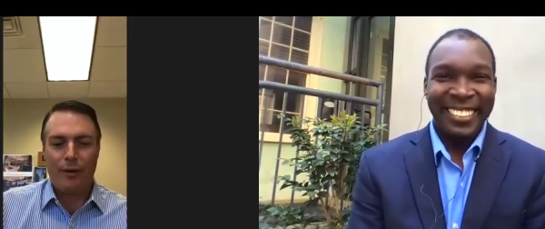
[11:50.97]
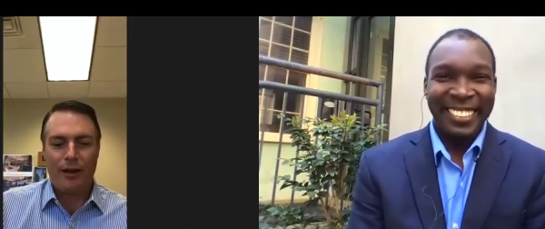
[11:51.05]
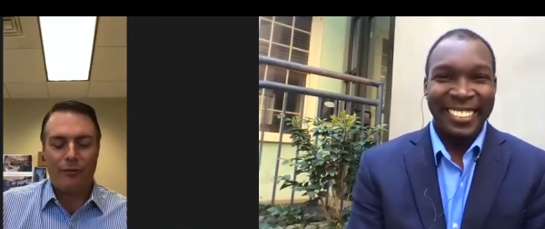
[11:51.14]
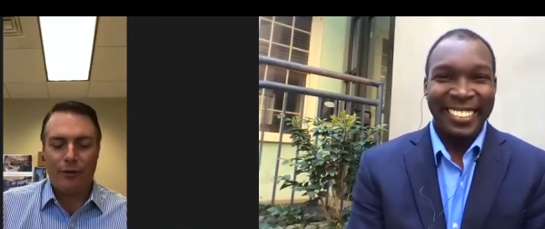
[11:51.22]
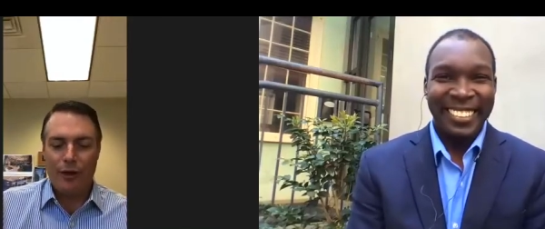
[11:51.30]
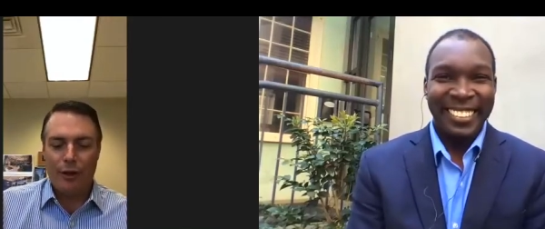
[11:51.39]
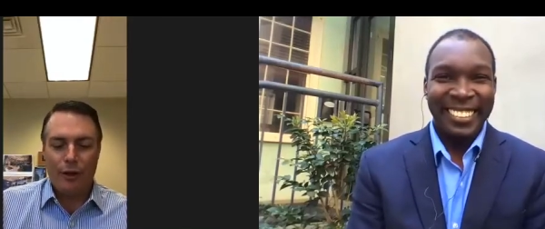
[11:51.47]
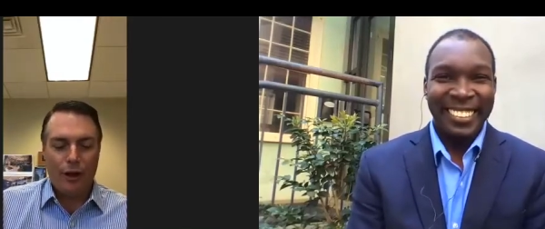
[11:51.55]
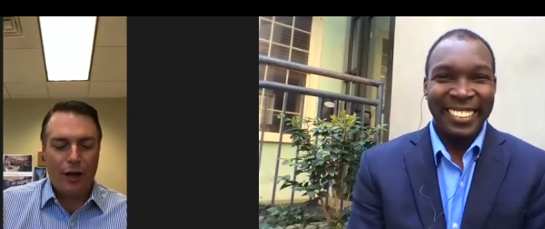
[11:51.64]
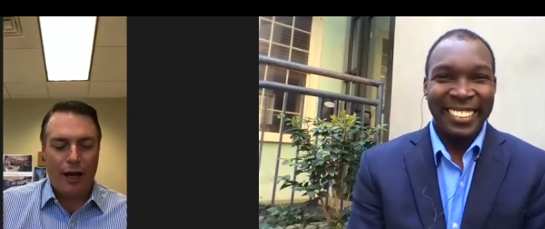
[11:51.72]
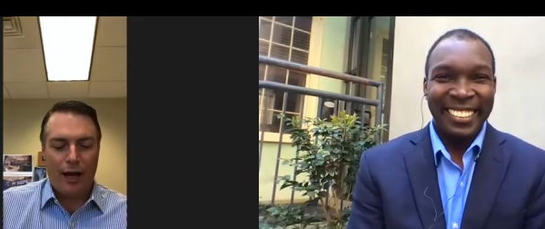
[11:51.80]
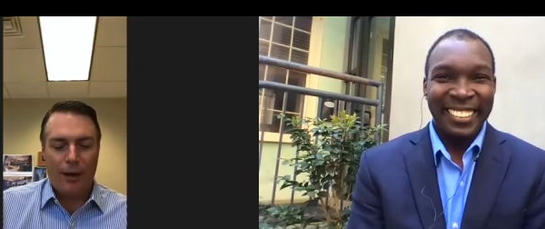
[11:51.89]
Speaker 1: We have
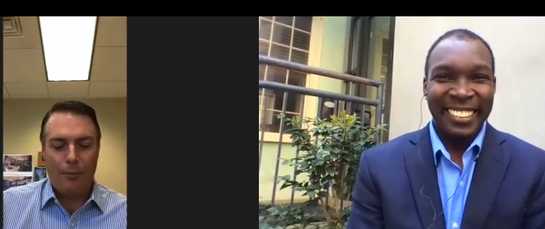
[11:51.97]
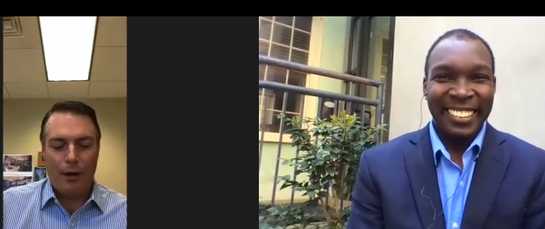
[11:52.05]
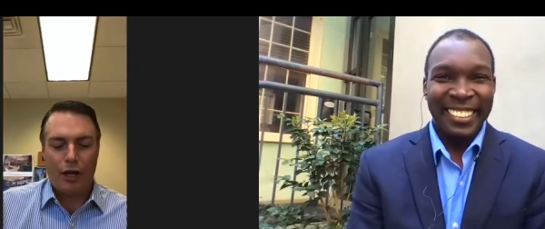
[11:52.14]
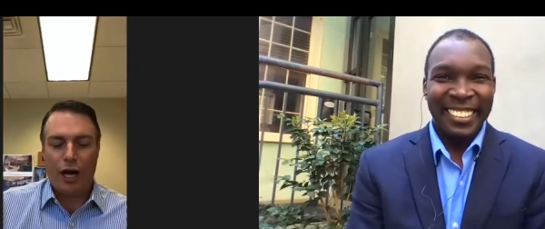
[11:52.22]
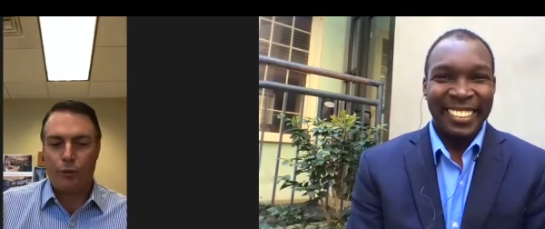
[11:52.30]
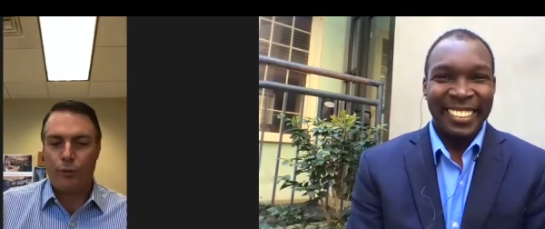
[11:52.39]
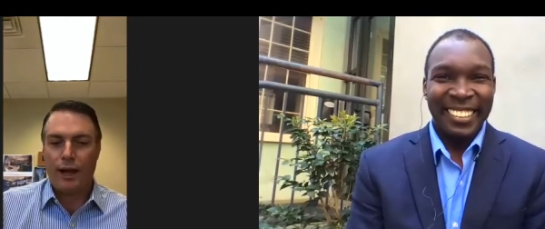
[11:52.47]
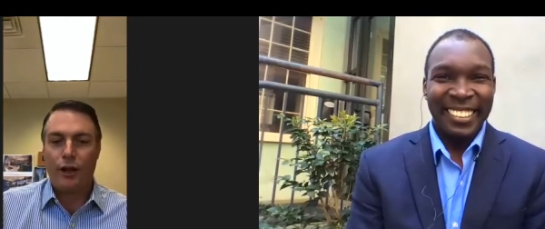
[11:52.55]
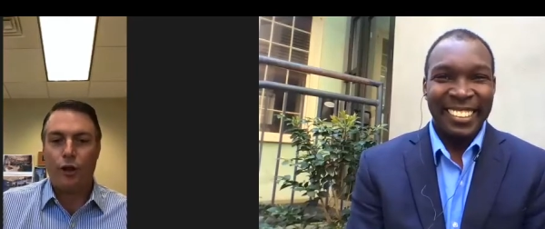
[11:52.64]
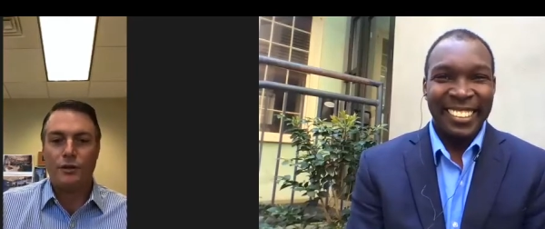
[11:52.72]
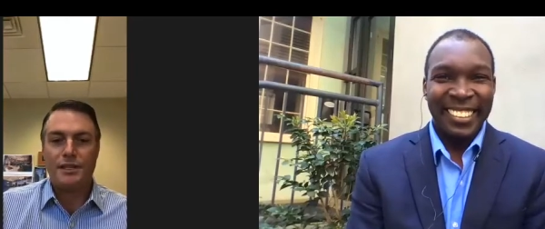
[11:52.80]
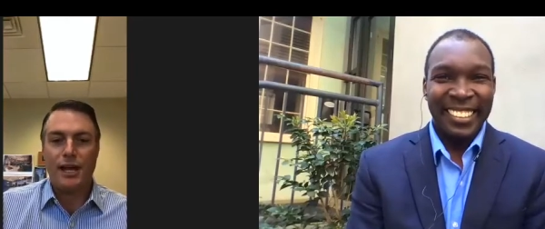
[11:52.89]
um, a Conrad
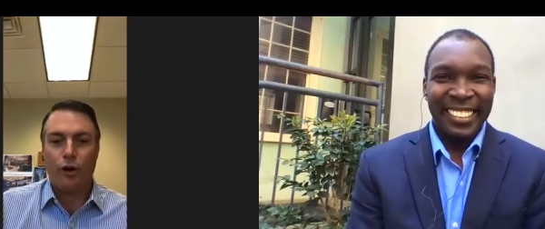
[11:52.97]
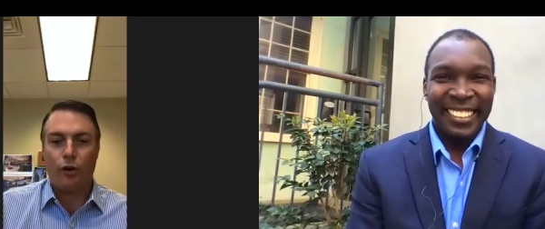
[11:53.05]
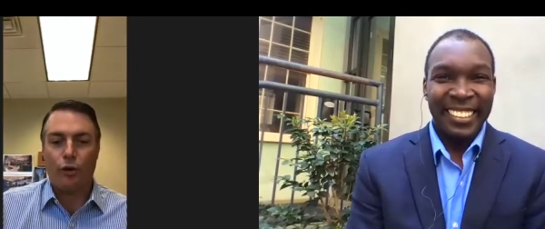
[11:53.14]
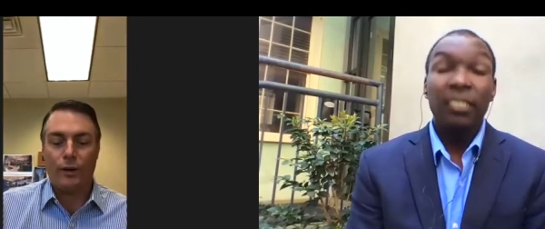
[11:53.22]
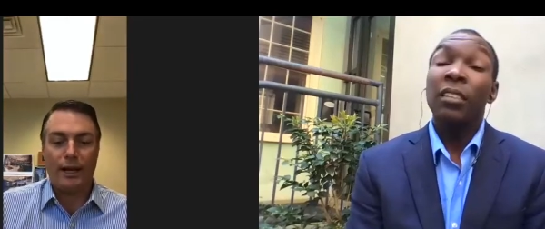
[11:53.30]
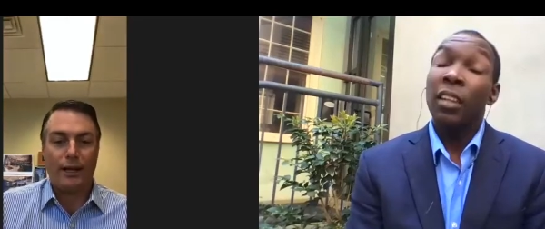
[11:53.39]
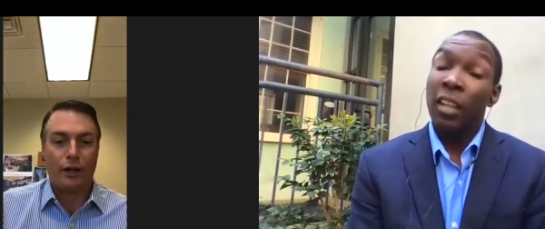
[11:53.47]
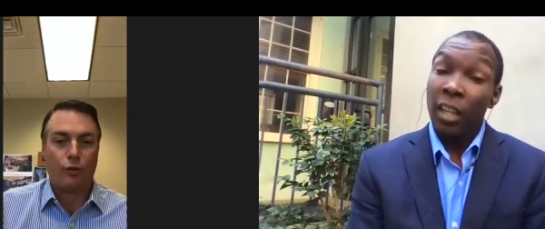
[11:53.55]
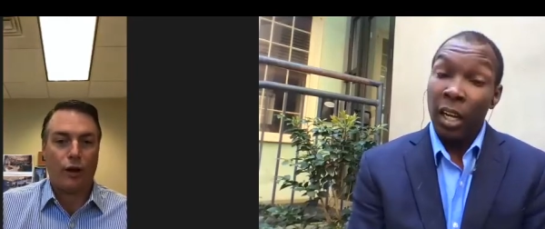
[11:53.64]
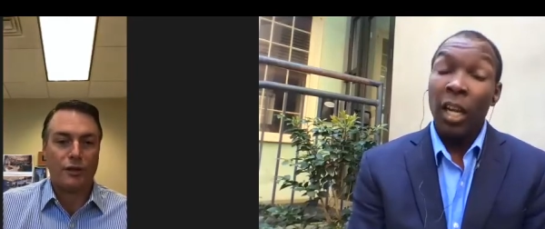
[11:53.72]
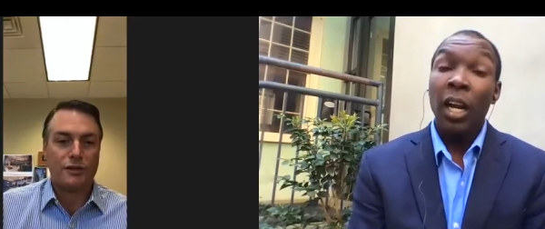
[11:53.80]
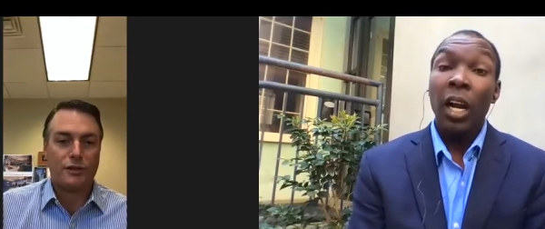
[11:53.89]
Hotel going in
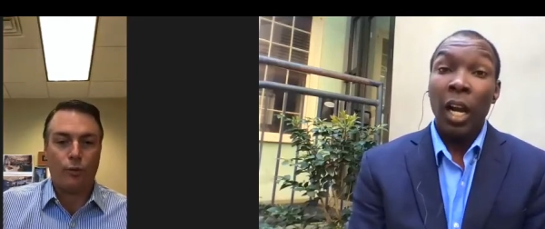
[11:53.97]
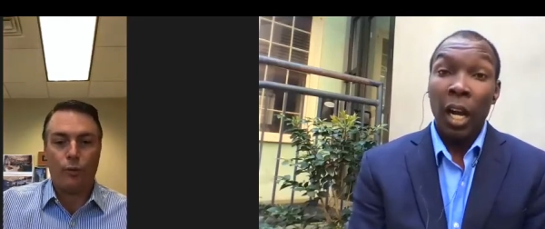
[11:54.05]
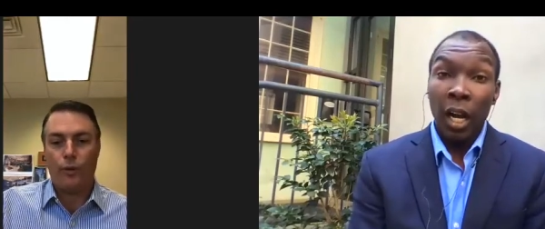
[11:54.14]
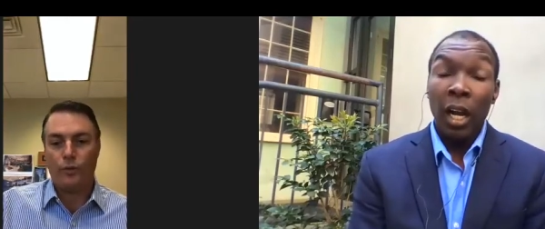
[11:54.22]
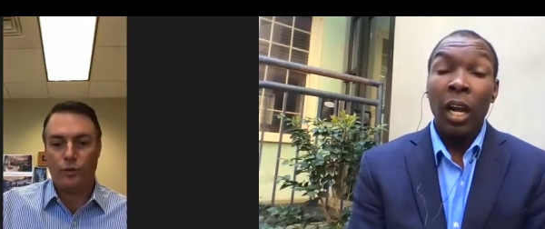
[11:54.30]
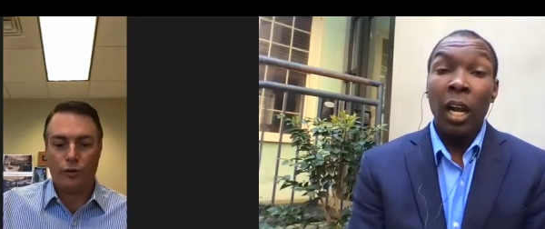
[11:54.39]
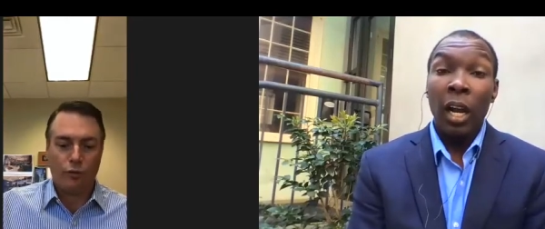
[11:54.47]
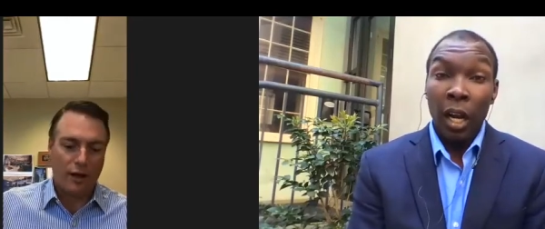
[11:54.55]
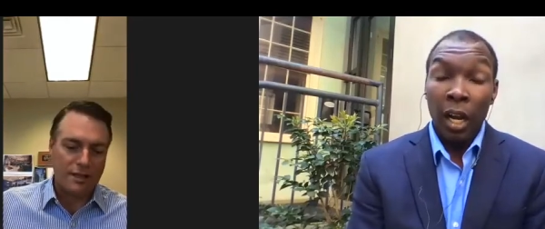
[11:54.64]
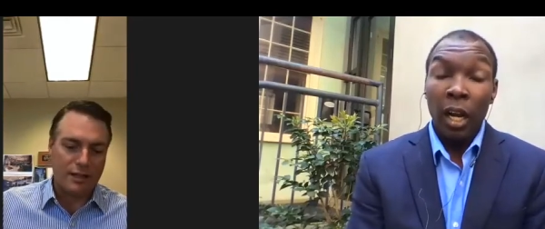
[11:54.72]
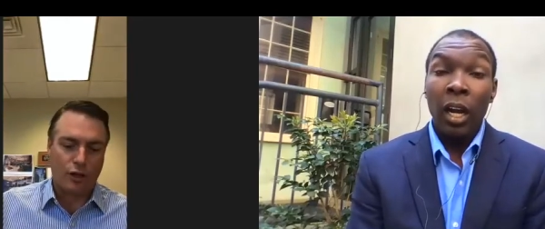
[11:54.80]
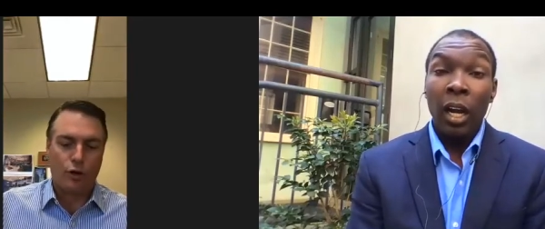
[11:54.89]
across the
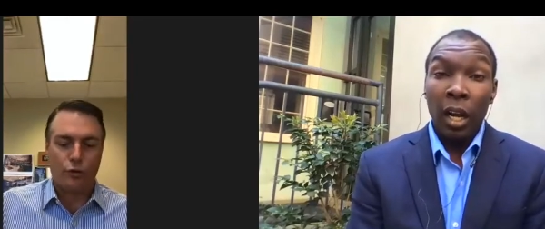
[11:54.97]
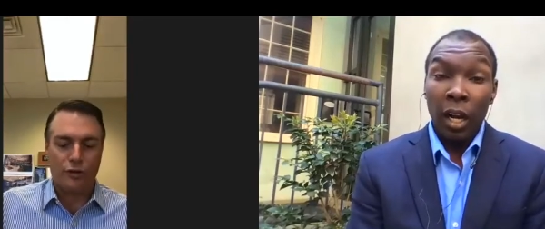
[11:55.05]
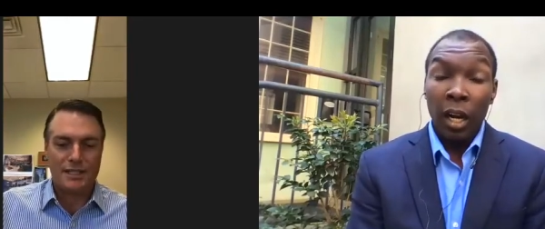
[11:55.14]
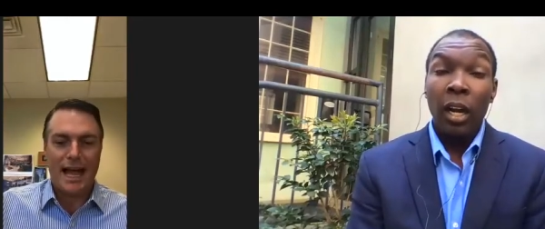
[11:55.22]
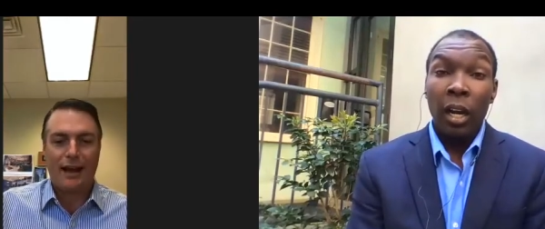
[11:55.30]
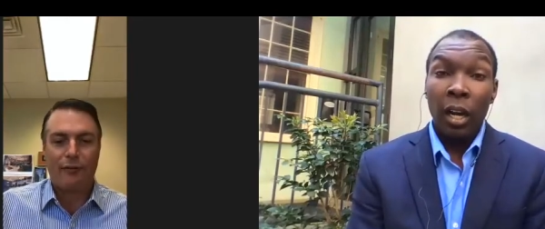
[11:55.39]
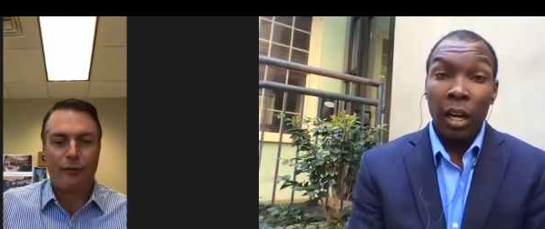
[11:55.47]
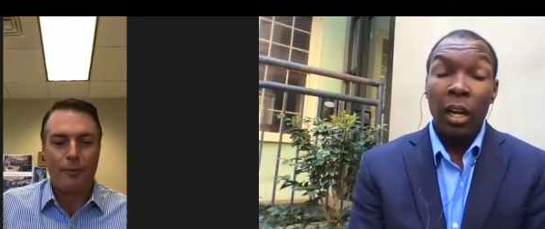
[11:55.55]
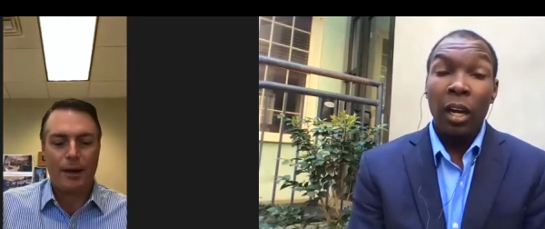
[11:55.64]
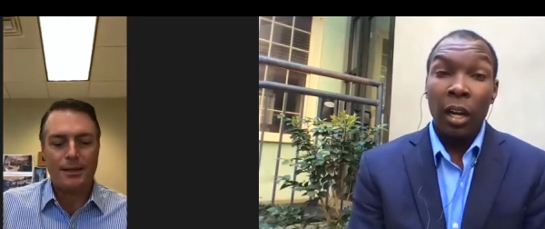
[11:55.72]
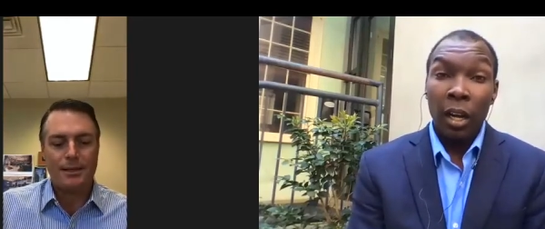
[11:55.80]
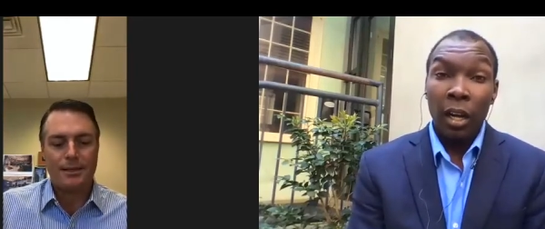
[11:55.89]
across the cul-de-sac
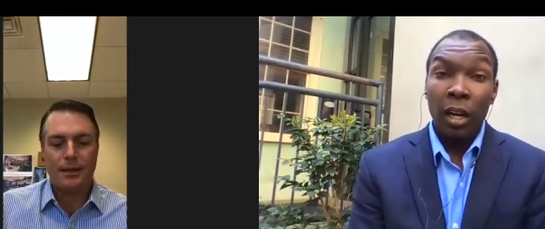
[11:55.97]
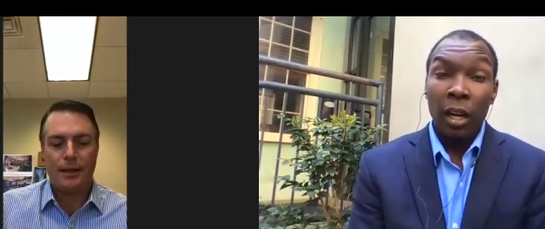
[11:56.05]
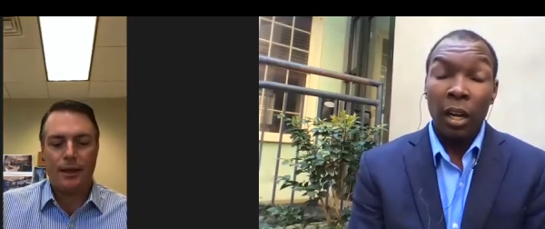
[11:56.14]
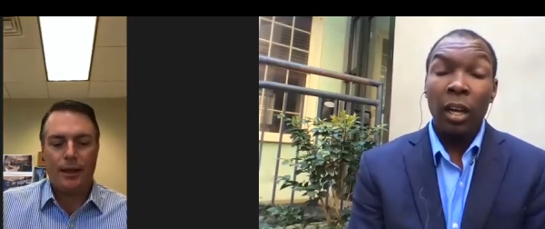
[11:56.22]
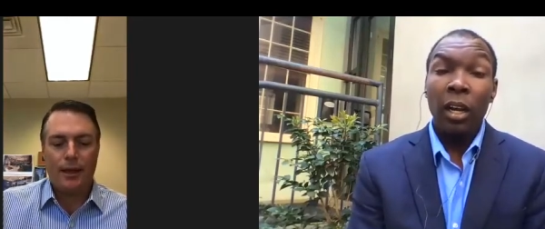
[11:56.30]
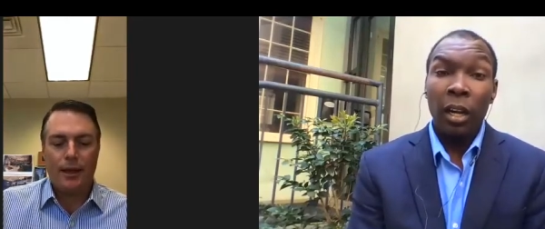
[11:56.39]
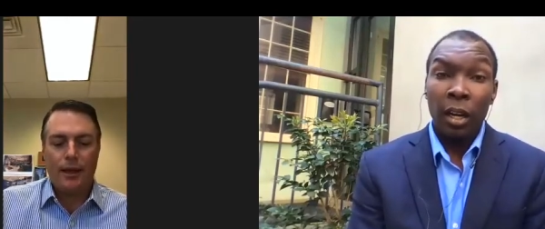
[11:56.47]
from us. Hmm.